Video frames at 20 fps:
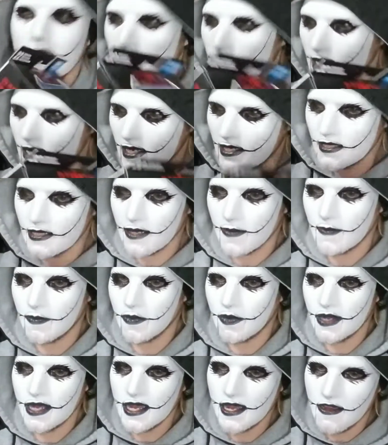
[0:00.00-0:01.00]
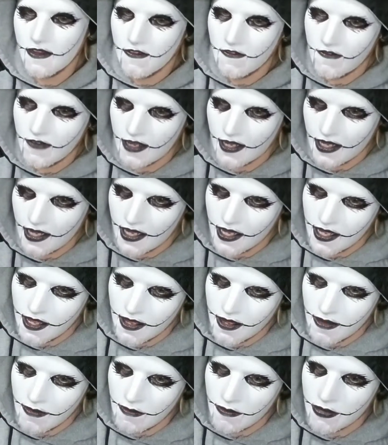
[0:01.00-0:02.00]
Next up, we have
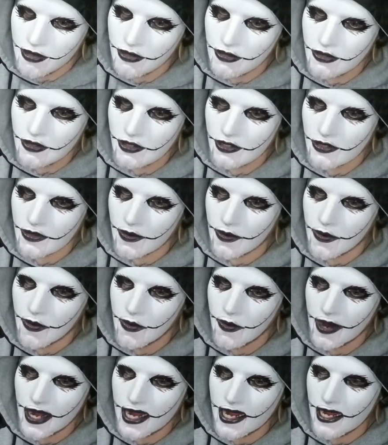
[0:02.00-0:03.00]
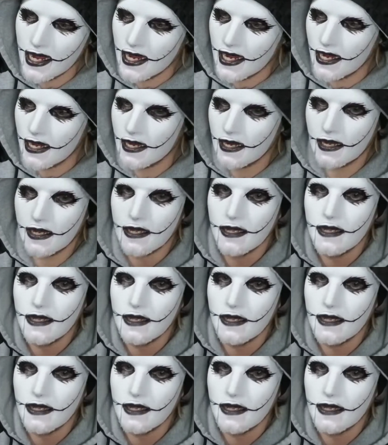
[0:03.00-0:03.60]
Bruce Wayne.